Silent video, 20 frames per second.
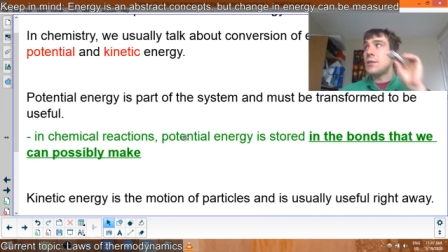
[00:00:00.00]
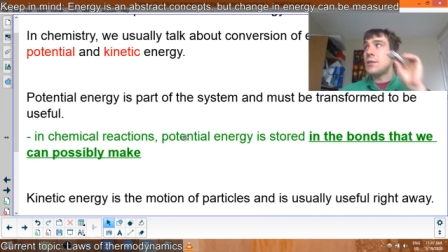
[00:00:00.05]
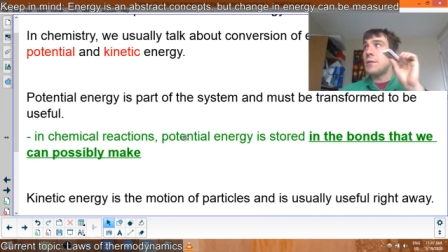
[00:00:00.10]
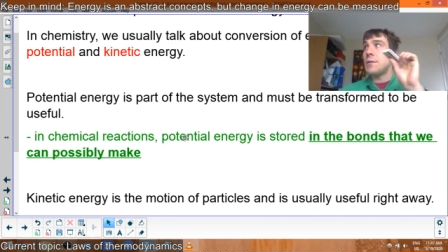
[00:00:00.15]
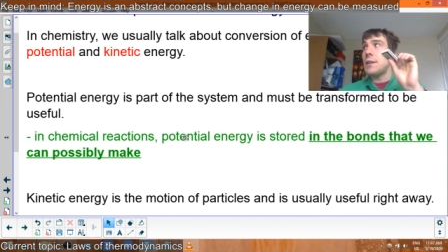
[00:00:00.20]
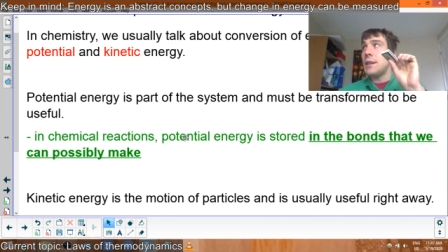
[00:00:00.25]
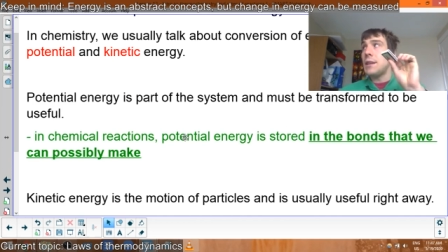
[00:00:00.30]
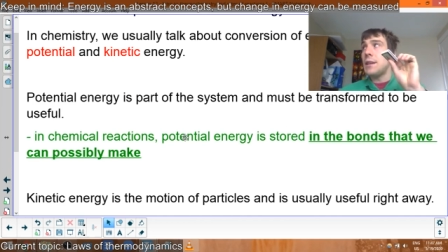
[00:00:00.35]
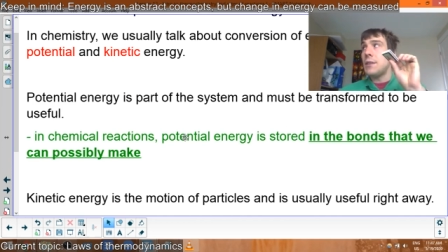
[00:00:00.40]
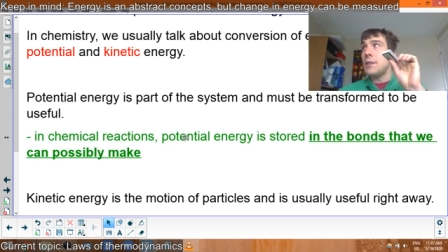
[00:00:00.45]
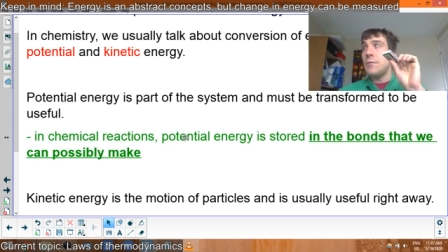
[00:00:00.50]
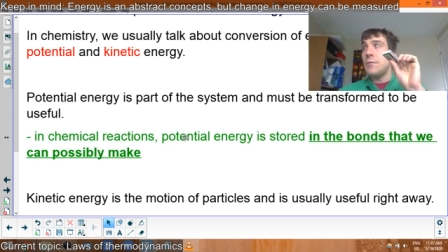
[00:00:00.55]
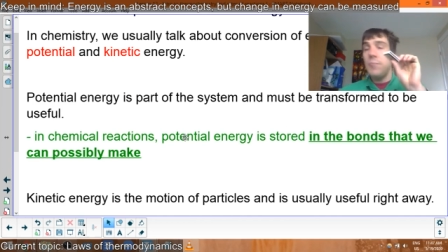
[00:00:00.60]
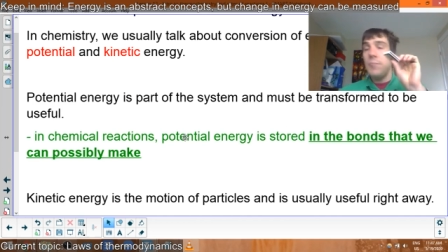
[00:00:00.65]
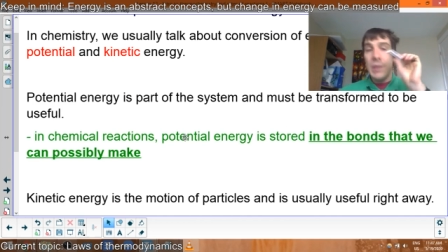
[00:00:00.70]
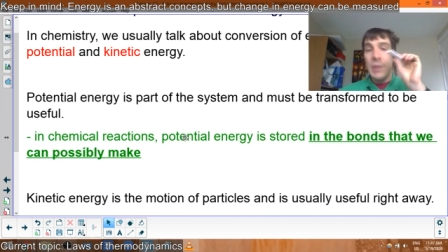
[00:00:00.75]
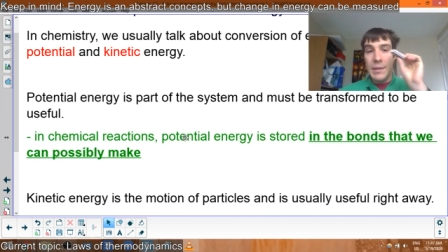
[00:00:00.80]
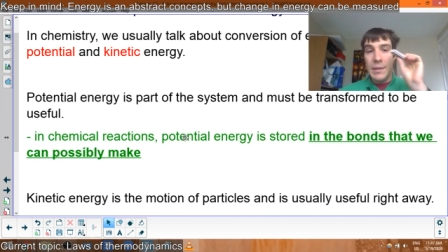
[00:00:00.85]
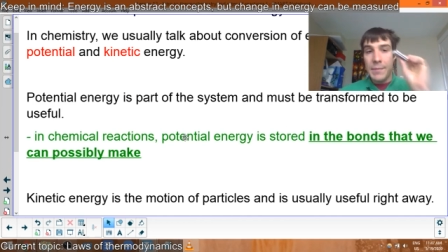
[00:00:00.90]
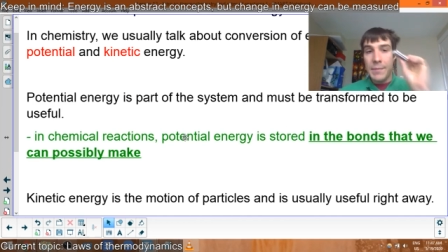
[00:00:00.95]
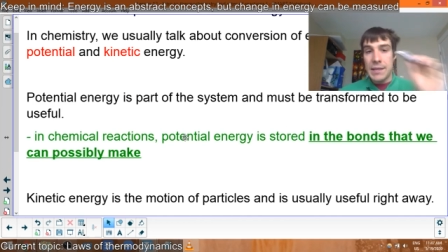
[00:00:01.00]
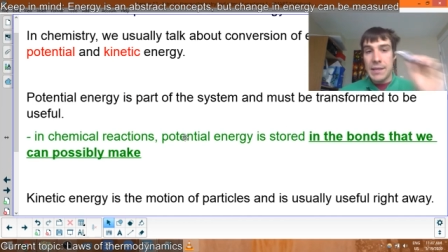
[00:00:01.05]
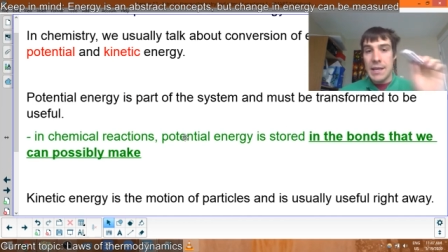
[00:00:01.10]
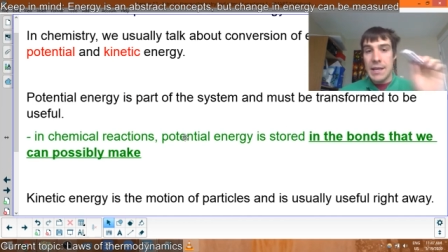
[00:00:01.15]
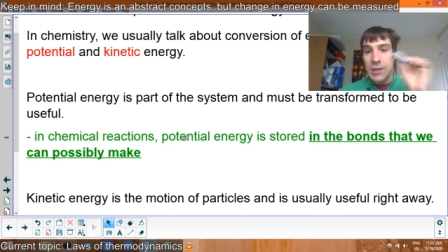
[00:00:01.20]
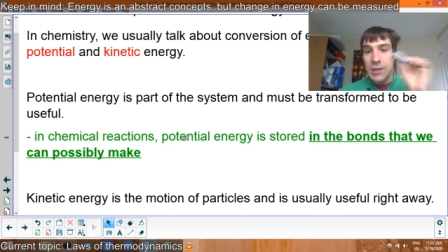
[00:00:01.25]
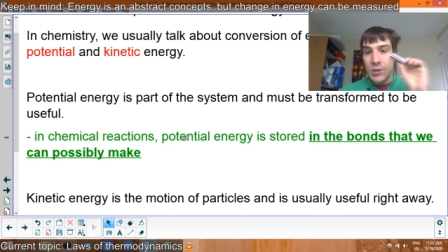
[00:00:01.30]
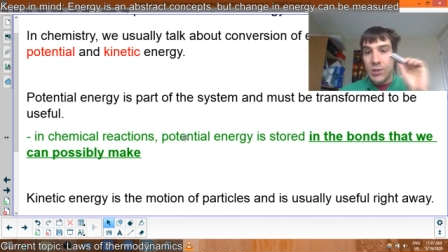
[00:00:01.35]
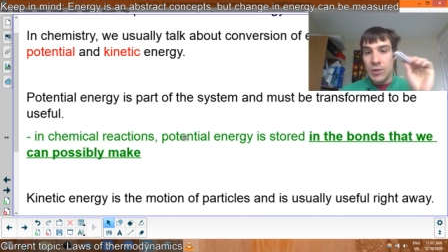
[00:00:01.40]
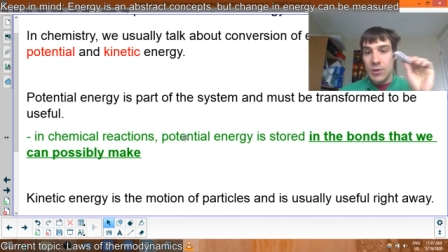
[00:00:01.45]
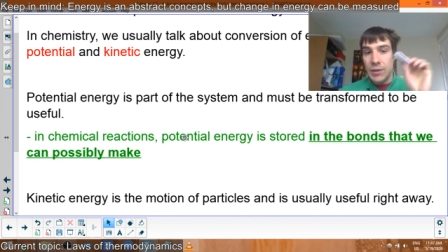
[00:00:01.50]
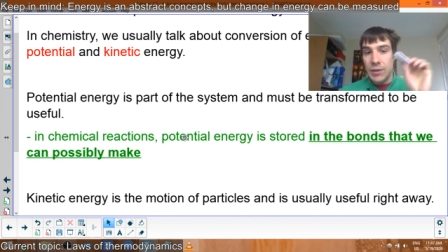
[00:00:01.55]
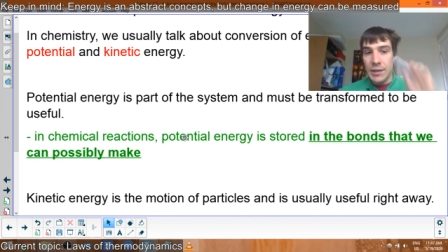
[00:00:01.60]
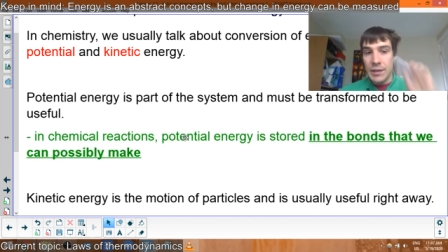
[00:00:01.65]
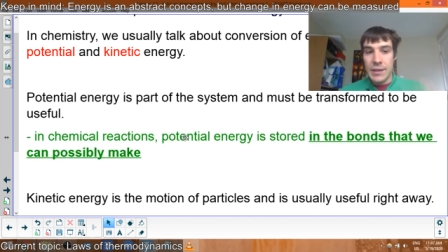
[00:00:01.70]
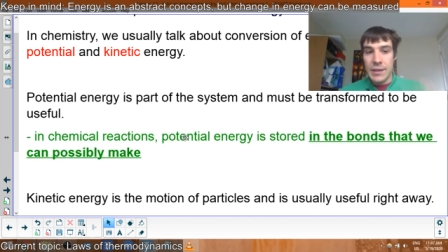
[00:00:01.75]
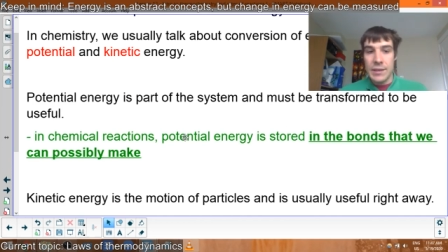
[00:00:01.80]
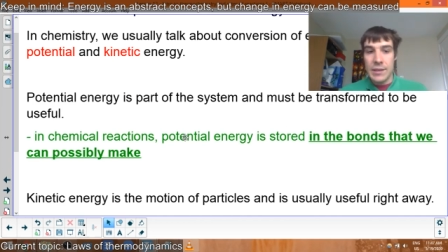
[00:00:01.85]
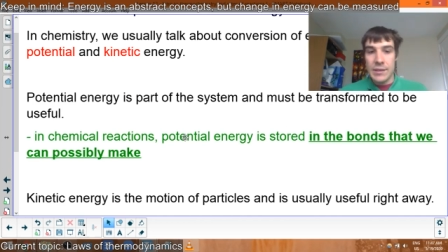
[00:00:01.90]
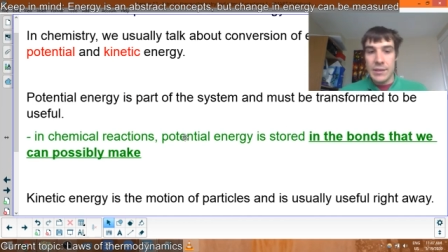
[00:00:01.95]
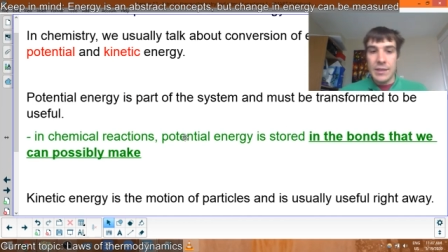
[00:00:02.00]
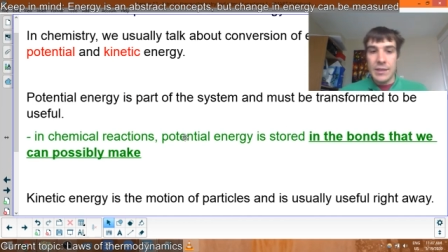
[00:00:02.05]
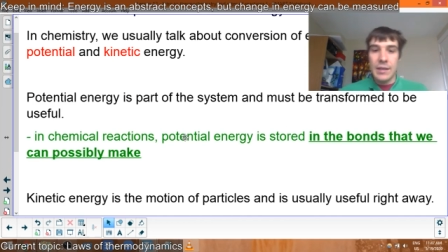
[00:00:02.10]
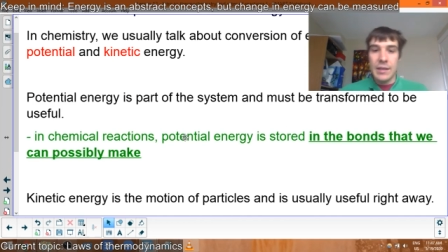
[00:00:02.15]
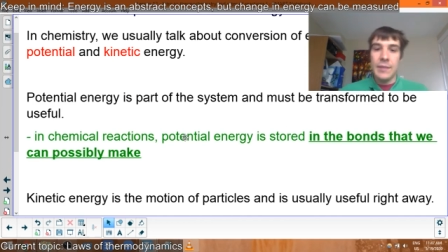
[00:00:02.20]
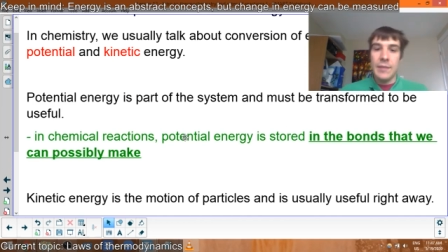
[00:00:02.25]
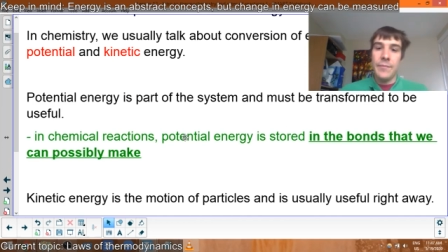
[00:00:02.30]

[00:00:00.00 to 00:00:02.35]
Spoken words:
right now, but the potential is there.